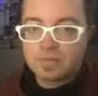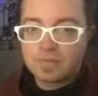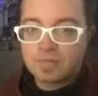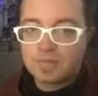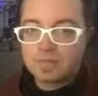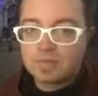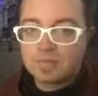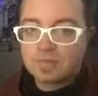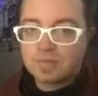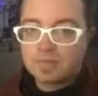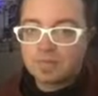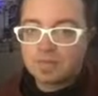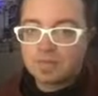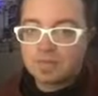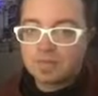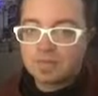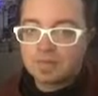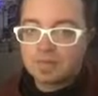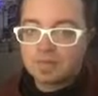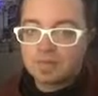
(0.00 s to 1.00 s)
Jenny Walk.
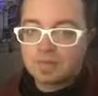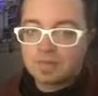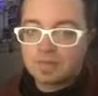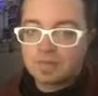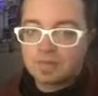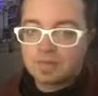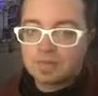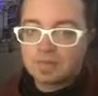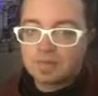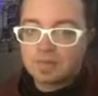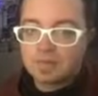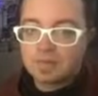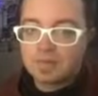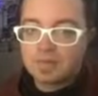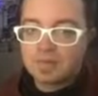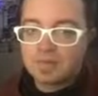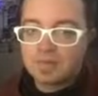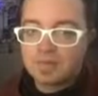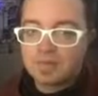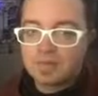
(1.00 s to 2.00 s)
Benny Goodman
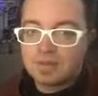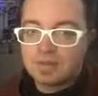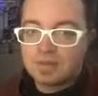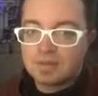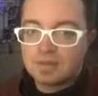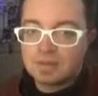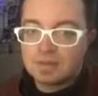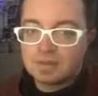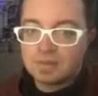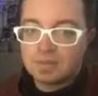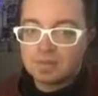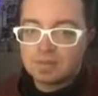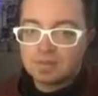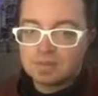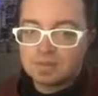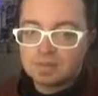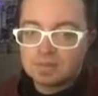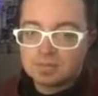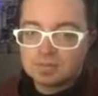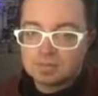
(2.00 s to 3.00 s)
and his orchestra.
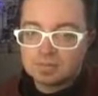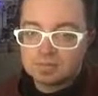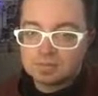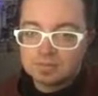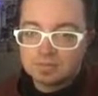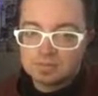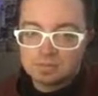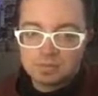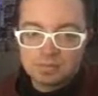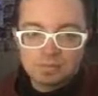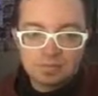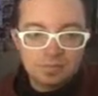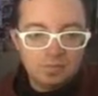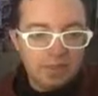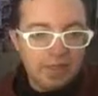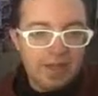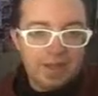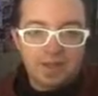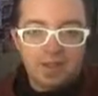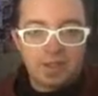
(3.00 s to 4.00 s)

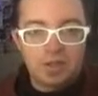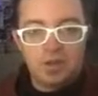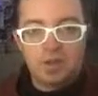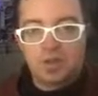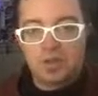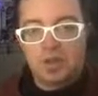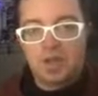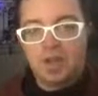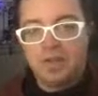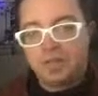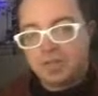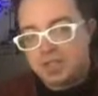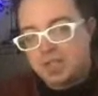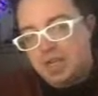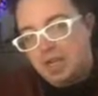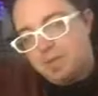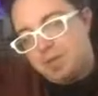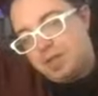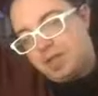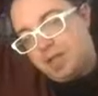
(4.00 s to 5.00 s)
Yeah, I didn't go to the coffee
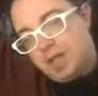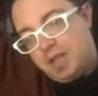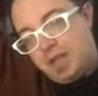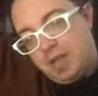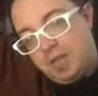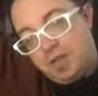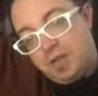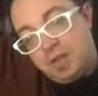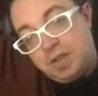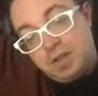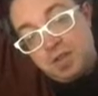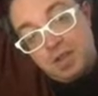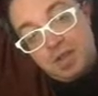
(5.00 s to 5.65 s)
shop today even.